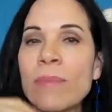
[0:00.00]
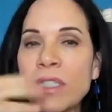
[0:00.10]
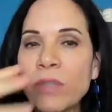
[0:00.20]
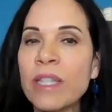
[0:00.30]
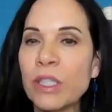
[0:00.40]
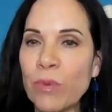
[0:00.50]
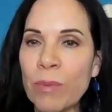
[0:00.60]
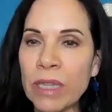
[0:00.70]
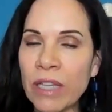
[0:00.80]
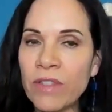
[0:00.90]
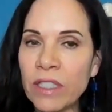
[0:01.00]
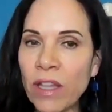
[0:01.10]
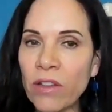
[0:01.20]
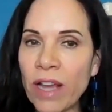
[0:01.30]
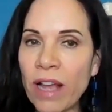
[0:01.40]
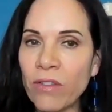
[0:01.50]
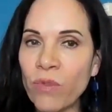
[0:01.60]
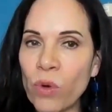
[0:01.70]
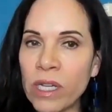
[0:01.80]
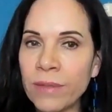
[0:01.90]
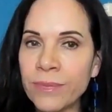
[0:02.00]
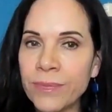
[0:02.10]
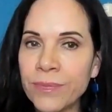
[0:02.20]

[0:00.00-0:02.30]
Now, I'm assuming this woman lived in Southern California.